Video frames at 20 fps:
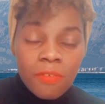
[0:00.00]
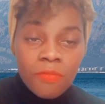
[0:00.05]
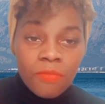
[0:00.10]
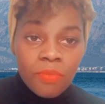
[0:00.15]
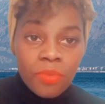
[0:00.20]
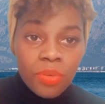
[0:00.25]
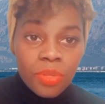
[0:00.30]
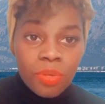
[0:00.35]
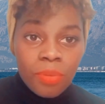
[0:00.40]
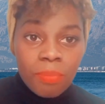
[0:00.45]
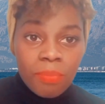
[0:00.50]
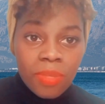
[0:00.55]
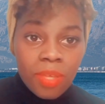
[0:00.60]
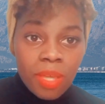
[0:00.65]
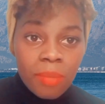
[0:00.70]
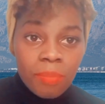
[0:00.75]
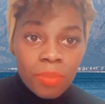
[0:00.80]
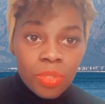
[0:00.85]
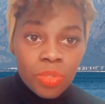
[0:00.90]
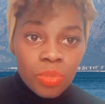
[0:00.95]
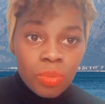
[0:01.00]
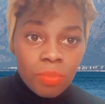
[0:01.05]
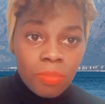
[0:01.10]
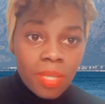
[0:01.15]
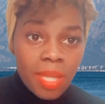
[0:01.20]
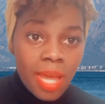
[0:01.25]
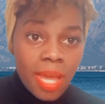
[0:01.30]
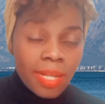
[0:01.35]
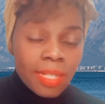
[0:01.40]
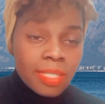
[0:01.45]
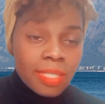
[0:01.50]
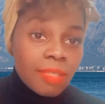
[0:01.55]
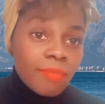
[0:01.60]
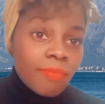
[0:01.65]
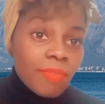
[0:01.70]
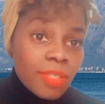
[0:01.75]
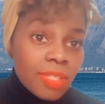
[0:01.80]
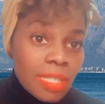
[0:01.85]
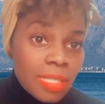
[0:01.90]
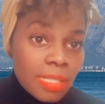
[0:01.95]
For your BIP to be
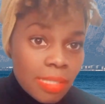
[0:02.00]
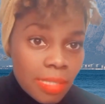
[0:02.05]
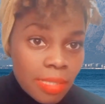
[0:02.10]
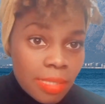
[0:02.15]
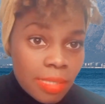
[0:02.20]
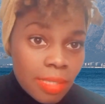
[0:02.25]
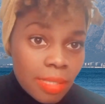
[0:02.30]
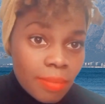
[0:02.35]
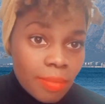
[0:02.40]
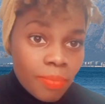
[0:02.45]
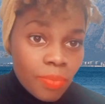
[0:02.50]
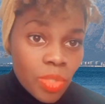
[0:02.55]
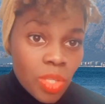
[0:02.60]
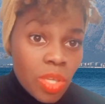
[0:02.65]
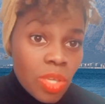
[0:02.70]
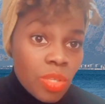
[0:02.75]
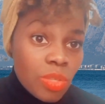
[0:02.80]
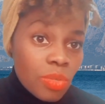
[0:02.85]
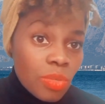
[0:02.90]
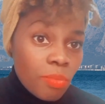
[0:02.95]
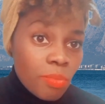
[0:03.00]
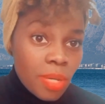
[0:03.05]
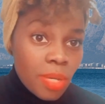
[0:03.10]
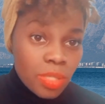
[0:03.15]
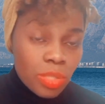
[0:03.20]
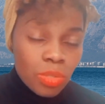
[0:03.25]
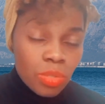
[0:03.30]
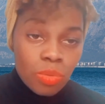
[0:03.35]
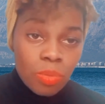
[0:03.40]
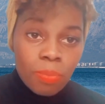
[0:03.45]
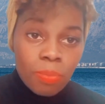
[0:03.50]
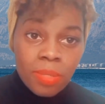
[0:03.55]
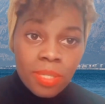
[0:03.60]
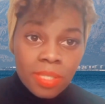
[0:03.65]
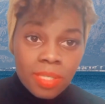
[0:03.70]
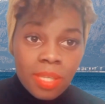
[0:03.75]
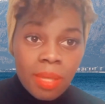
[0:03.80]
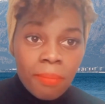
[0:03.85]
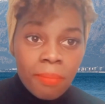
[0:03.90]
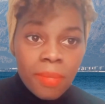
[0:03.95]
active in the system, you must to pay
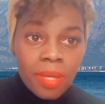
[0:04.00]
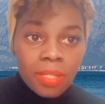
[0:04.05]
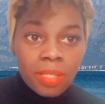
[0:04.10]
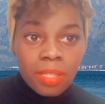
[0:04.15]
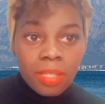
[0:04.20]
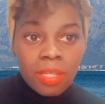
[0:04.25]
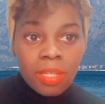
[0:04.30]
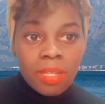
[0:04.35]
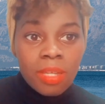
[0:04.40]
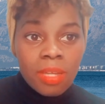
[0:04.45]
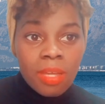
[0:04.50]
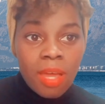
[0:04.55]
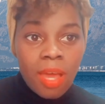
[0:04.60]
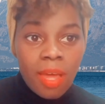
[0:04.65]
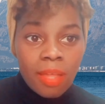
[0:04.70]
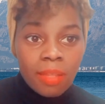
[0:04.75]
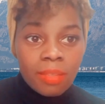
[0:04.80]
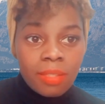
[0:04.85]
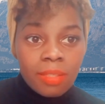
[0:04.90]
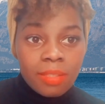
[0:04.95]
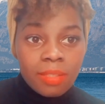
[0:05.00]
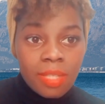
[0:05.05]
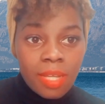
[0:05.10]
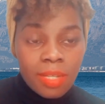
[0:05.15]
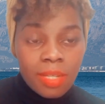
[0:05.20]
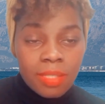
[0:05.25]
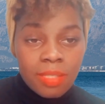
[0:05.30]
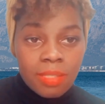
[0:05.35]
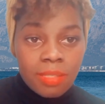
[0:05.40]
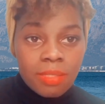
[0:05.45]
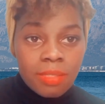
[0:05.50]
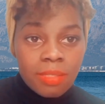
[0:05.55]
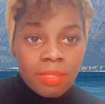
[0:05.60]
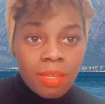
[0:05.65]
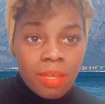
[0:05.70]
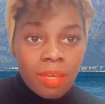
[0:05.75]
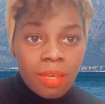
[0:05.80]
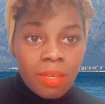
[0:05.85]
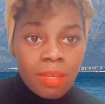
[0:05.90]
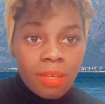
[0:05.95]
some money at the tax,
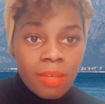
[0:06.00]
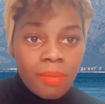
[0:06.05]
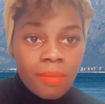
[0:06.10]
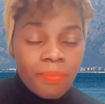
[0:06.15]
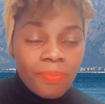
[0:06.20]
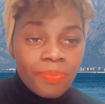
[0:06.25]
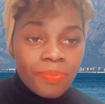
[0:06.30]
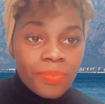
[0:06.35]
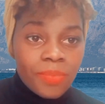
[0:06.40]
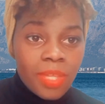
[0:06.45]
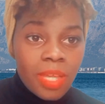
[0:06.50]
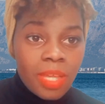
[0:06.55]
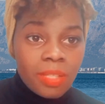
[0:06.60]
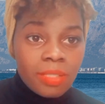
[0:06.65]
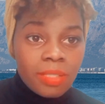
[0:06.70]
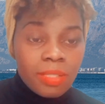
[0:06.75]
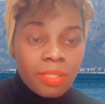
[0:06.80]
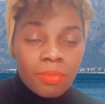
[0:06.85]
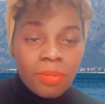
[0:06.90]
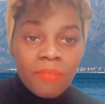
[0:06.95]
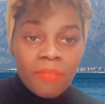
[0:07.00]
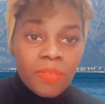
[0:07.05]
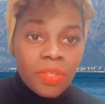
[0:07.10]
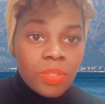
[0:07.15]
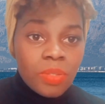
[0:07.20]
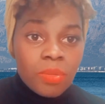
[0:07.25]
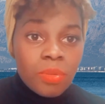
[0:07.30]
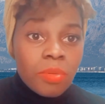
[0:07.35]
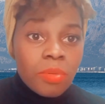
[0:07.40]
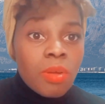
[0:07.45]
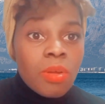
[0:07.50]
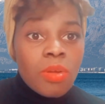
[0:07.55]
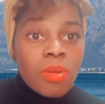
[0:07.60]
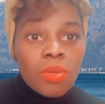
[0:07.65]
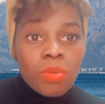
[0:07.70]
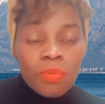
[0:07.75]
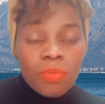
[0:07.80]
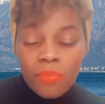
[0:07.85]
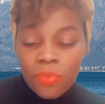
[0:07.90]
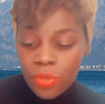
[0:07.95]
at the revenue,
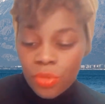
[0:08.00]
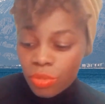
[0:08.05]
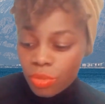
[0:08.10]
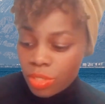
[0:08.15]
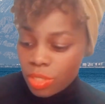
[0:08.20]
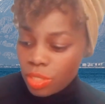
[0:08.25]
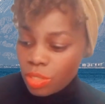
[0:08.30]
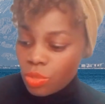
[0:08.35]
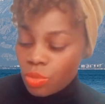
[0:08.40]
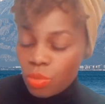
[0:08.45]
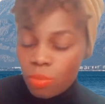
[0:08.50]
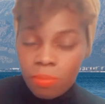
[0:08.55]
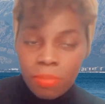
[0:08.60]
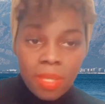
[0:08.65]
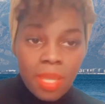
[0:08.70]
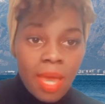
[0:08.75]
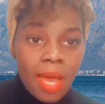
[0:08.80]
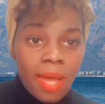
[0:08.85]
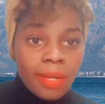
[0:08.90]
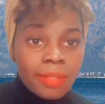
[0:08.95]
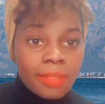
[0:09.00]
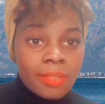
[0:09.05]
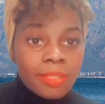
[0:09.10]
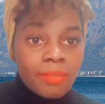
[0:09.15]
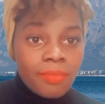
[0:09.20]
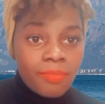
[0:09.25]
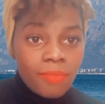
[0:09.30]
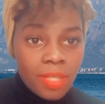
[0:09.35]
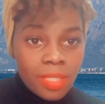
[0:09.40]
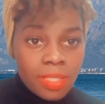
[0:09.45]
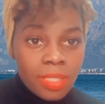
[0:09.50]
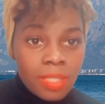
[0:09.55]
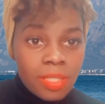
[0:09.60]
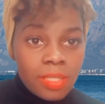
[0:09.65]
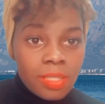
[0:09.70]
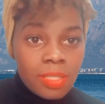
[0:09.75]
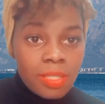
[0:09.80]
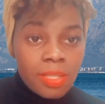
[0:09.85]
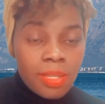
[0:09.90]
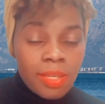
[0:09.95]
for your TIN to be
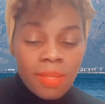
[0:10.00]
activated.